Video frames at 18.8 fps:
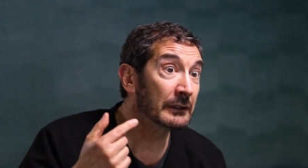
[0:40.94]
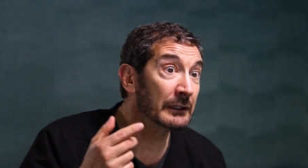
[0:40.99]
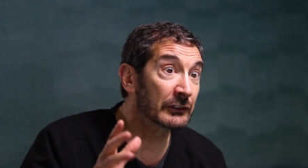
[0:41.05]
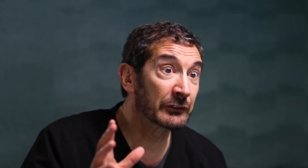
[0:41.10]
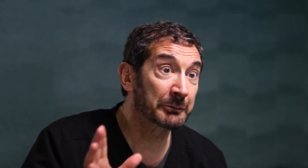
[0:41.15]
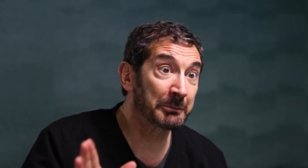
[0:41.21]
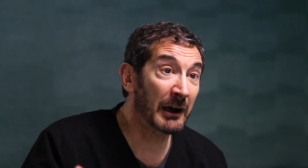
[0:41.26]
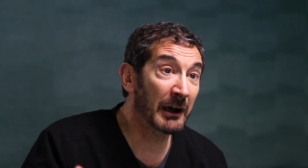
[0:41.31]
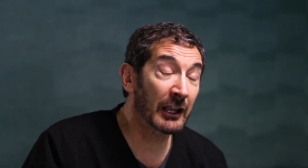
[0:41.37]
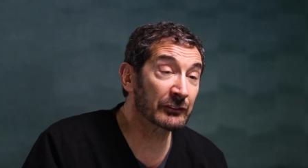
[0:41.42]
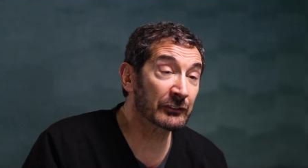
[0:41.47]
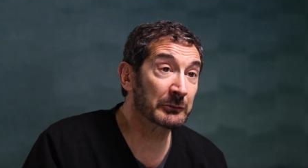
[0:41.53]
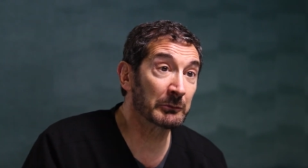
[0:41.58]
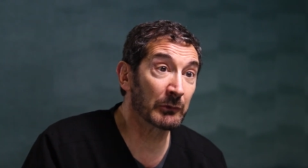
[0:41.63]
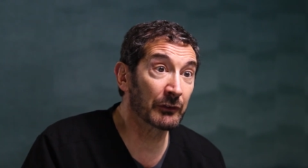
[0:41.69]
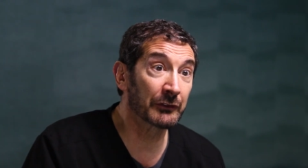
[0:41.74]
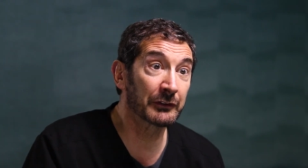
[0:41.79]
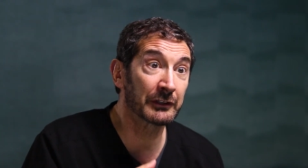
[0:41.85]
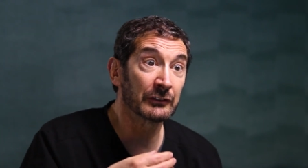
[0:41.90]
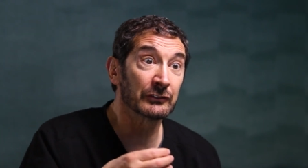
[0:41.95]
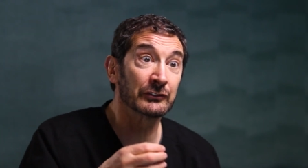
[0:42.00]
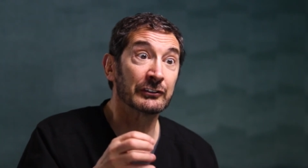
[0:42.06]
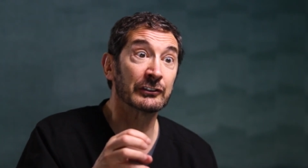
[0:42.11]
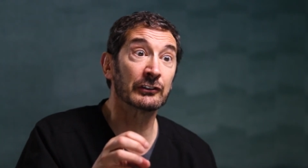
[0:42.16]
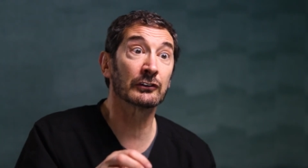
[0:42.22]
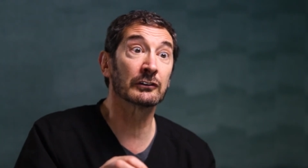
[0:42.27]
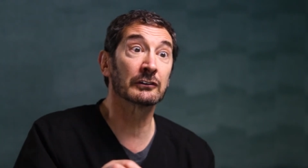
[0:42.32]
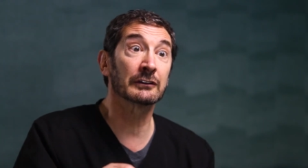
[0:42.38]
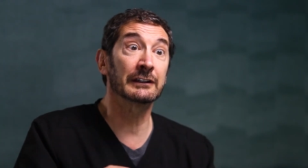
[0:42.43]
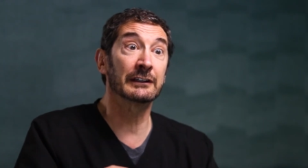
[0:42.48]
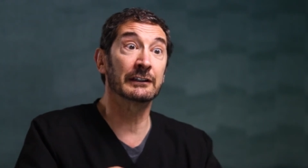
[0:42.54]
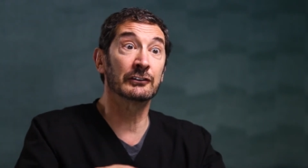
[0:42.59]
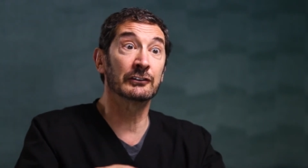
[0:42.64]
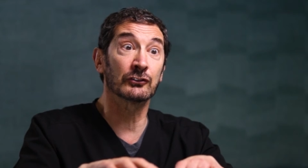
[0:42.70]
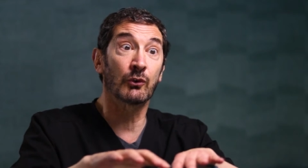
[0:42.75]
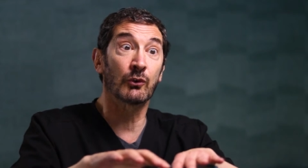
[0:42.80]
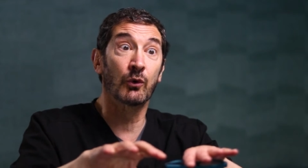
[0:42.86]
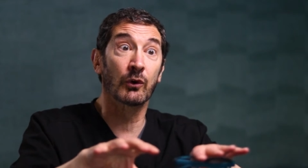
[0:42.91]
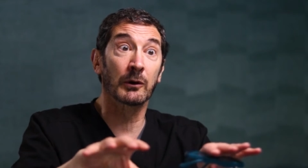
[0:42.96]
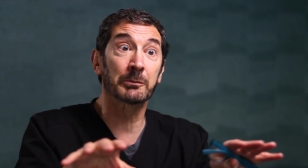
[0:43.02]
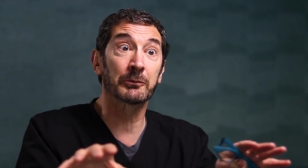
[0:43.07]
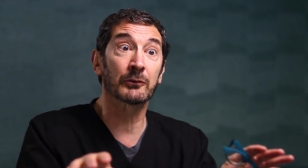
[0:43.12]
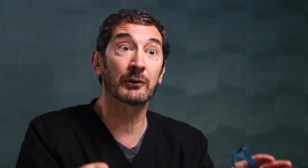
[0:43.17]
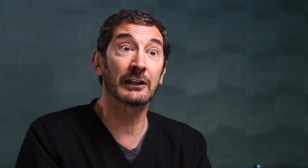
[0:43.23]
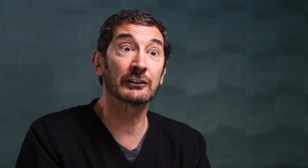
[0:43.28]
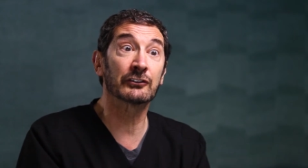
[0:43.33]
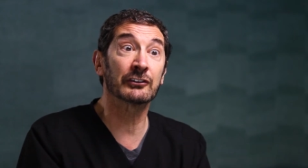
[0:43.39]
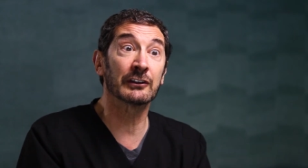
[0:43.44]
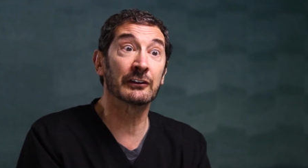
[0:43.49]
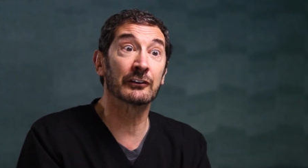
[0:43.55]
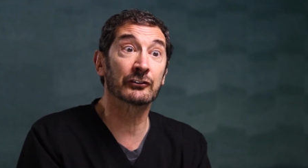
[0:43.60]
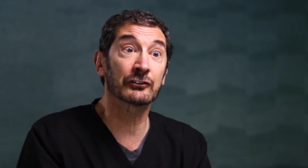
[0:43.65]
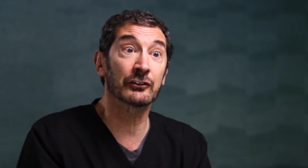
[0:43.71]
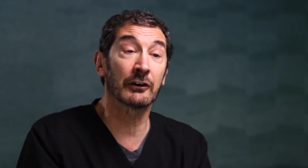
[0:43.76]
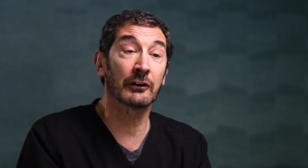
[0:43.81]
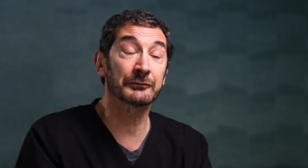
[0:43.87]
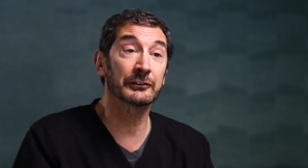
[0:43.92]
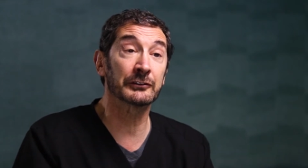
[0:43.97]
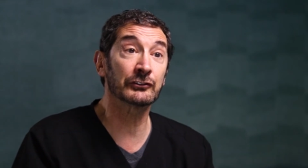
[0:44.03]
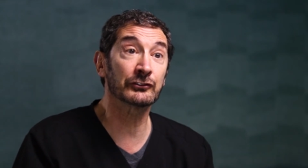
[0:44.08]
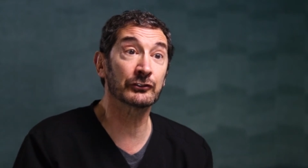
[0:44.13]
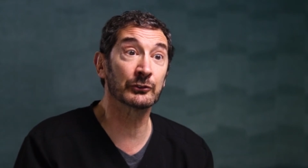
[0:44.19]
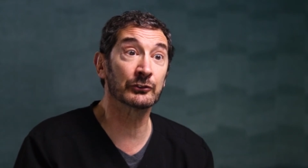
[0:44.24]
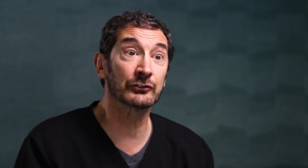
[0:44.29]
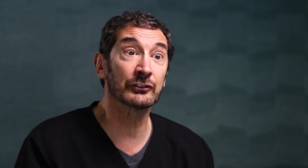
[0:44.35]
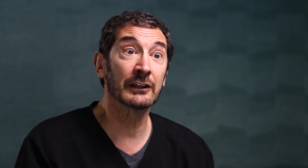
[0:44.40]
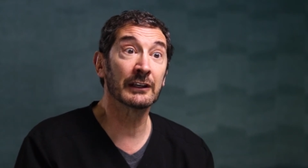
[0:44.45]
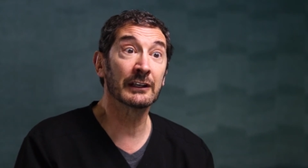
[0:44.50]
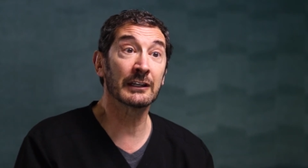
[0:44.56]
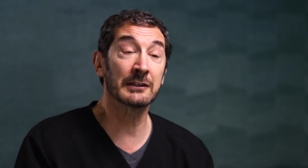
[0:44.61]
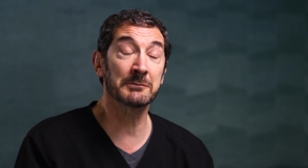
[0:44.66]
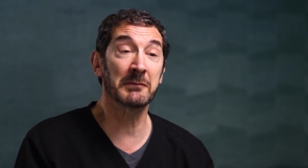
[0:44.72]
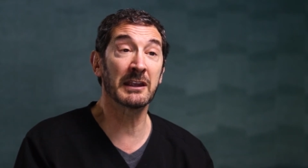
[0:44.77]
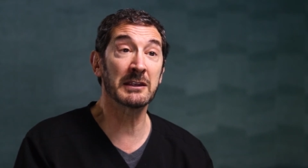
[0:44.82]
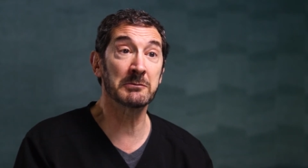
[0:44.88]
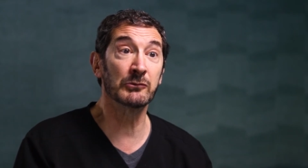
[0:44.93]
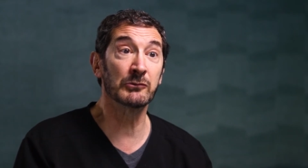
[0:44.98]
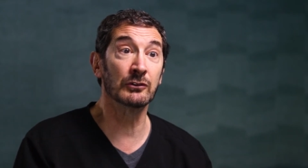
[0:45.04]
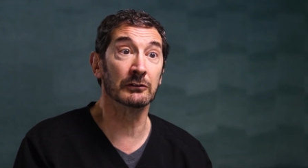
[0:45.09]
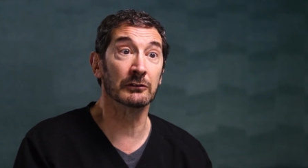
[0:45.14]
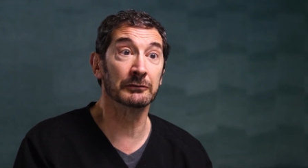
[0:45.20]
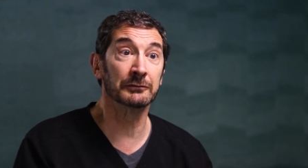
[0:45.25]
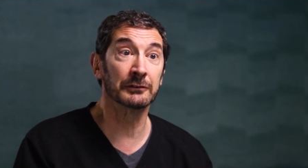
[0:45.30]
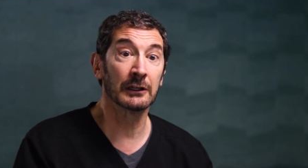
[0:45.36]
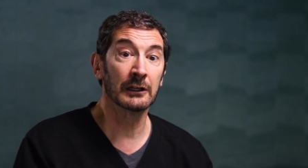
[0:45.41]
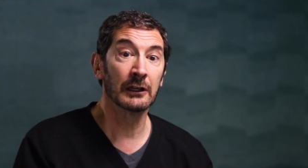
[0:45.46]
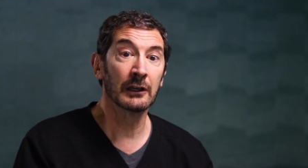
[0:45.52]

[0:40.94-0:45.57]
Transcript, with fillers: It's possible that until it incorporates in the soft tissues, it may move.